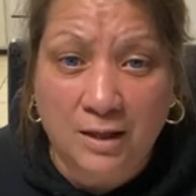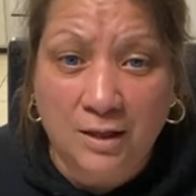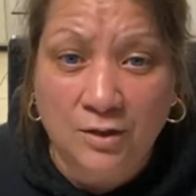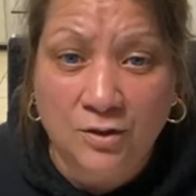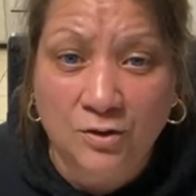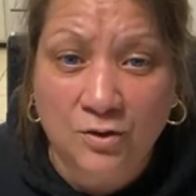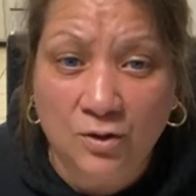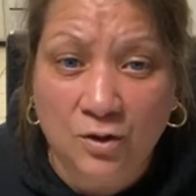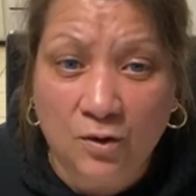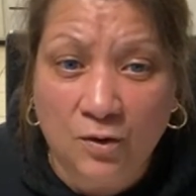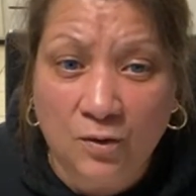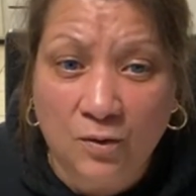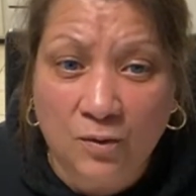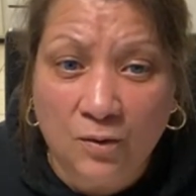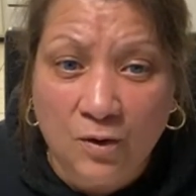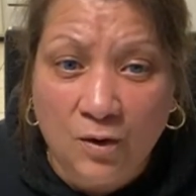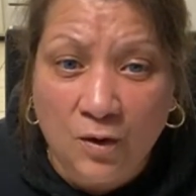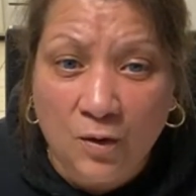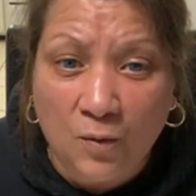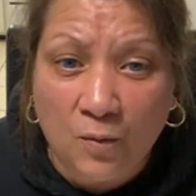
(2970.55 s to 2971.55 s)

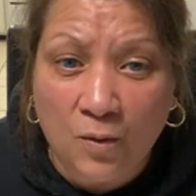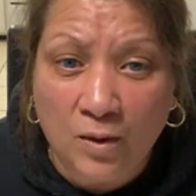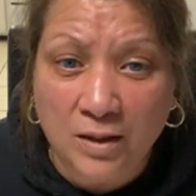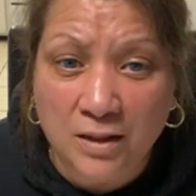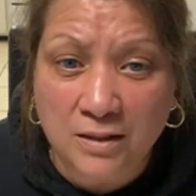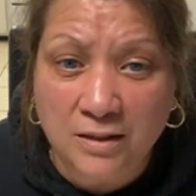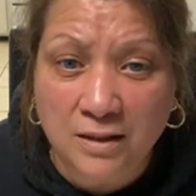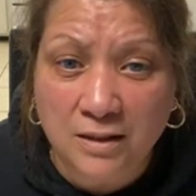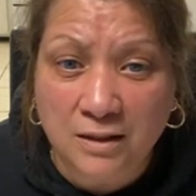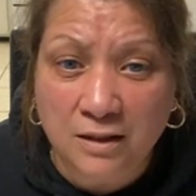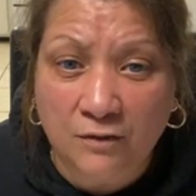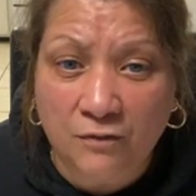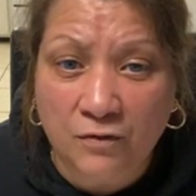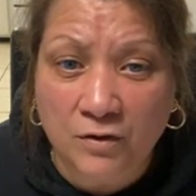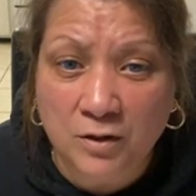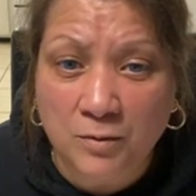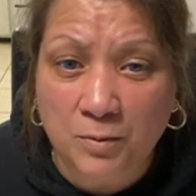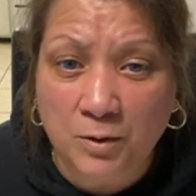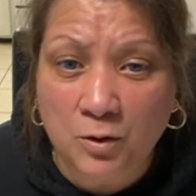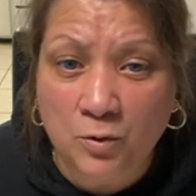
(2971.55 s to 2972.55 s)
So what is the
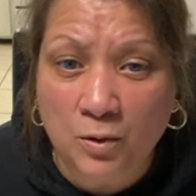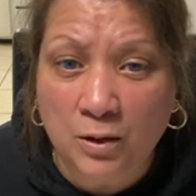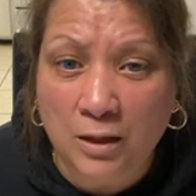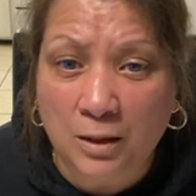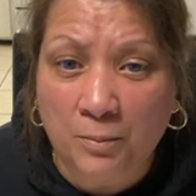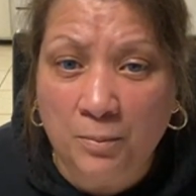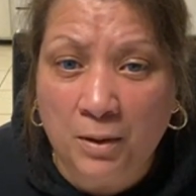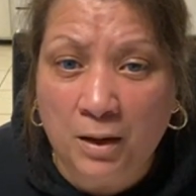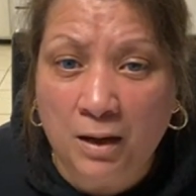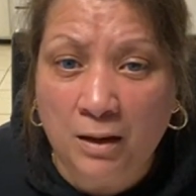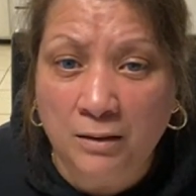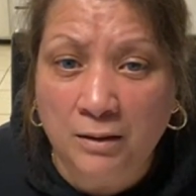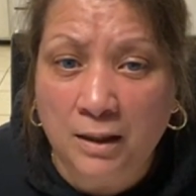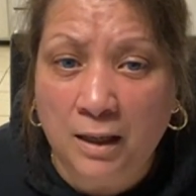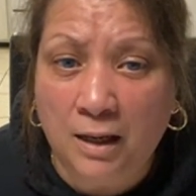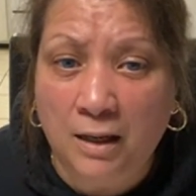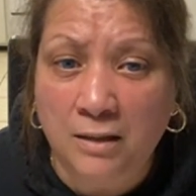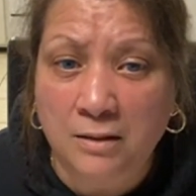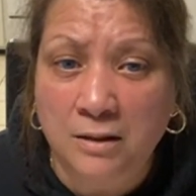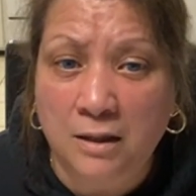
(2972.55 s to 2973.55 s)
difference between a
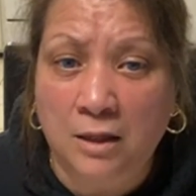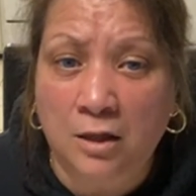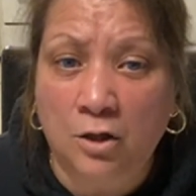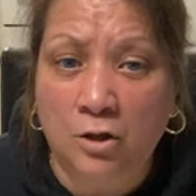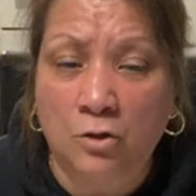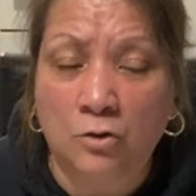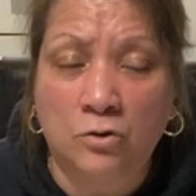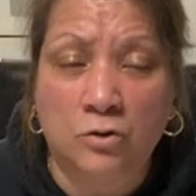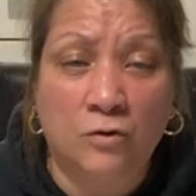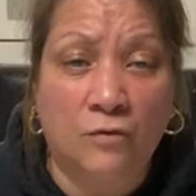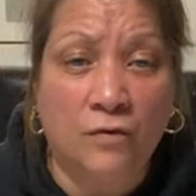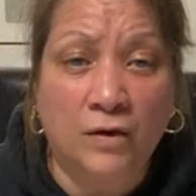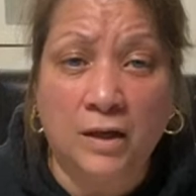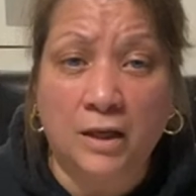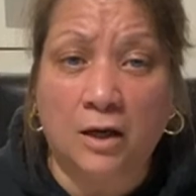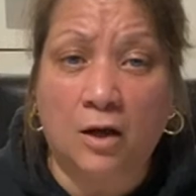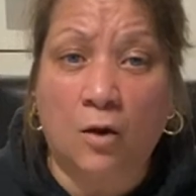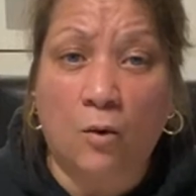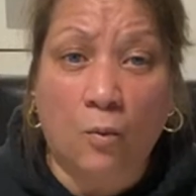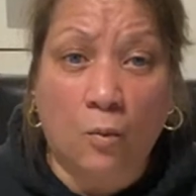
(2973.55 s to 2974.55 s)
podcast and a YouTube
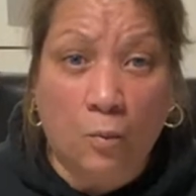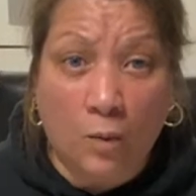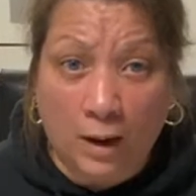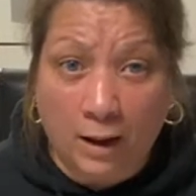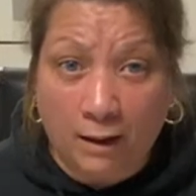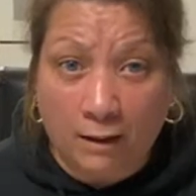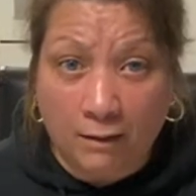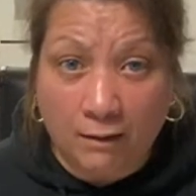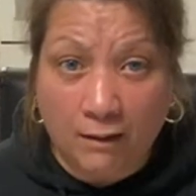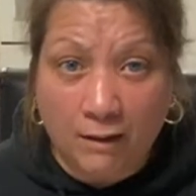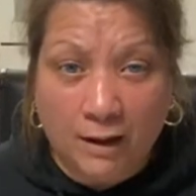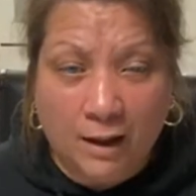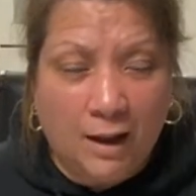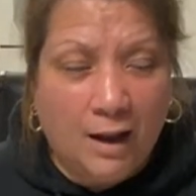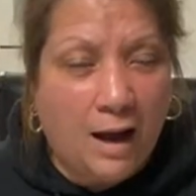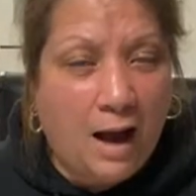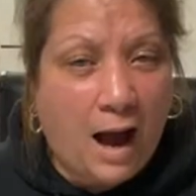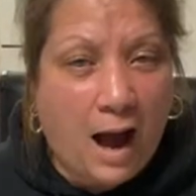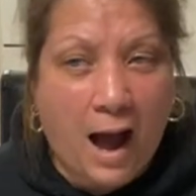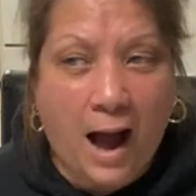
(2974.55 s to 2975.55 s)
video? Well,
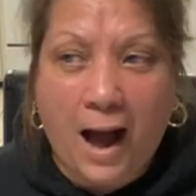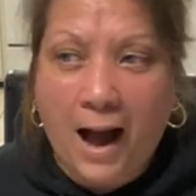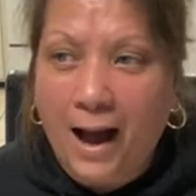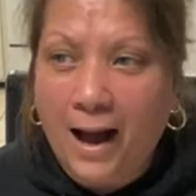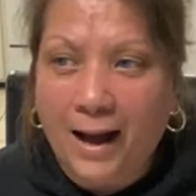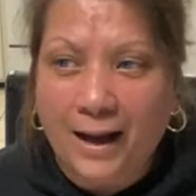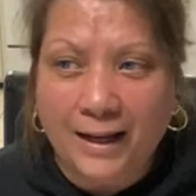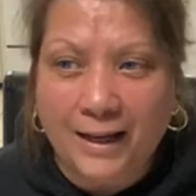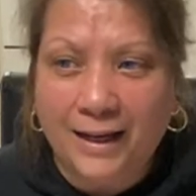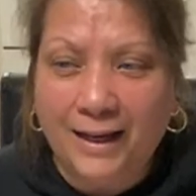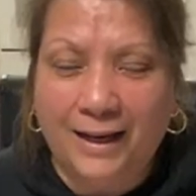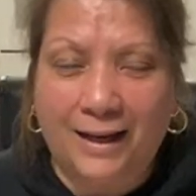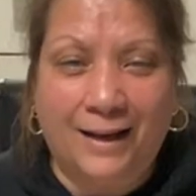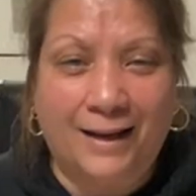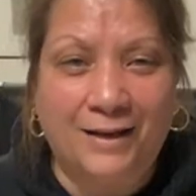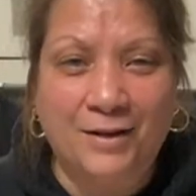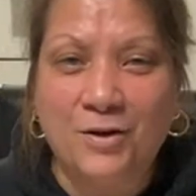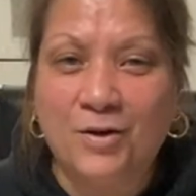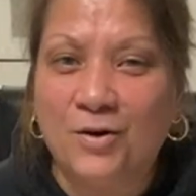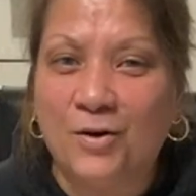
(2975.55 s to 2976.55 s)

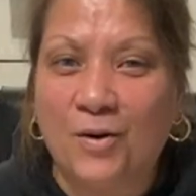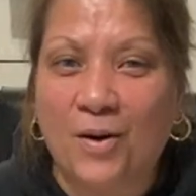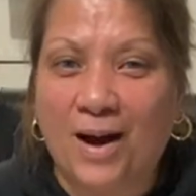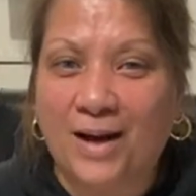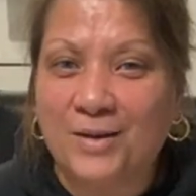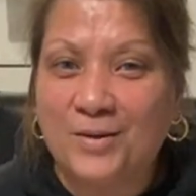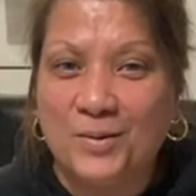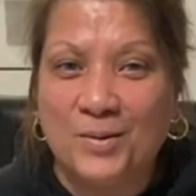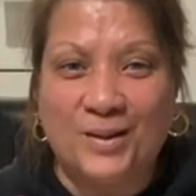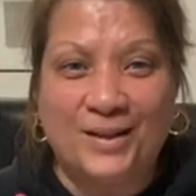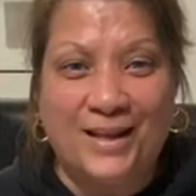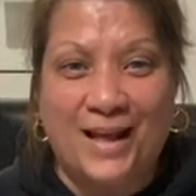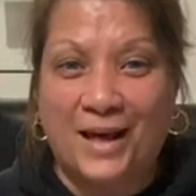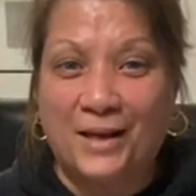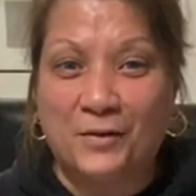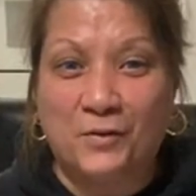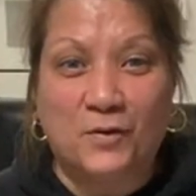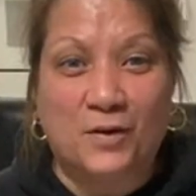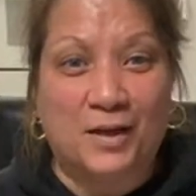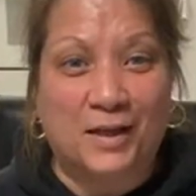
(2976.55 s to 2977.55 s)
I do a lot
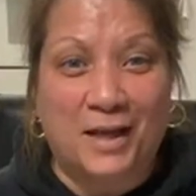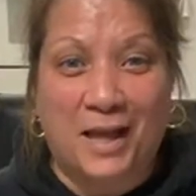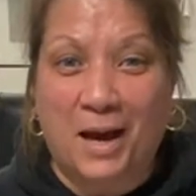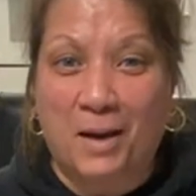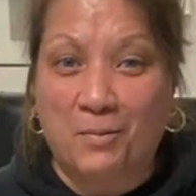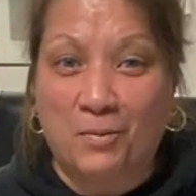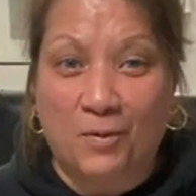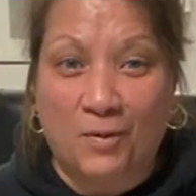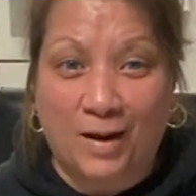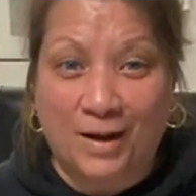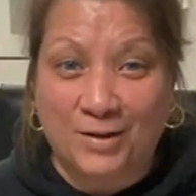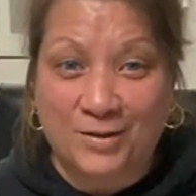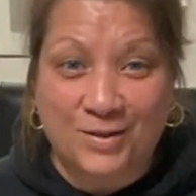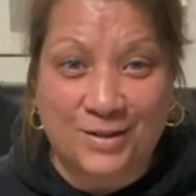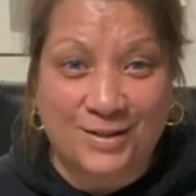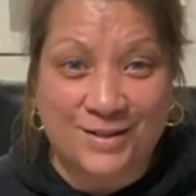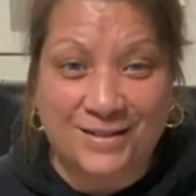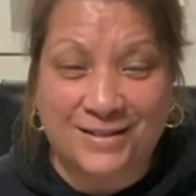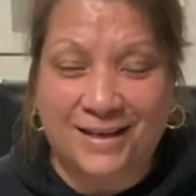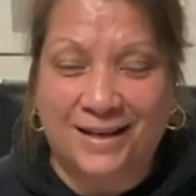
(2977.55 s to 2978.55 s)
of
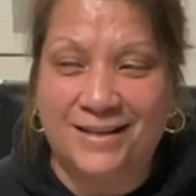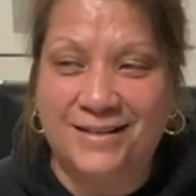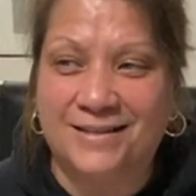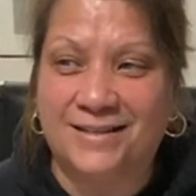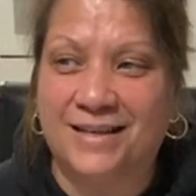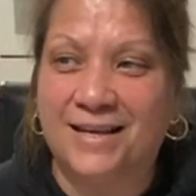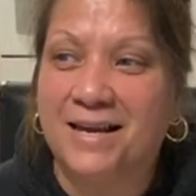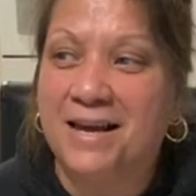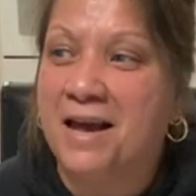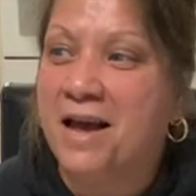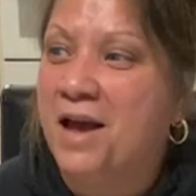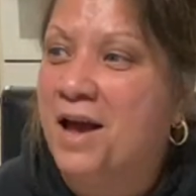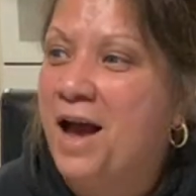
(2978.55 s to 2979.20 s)
collaborations, Stacy.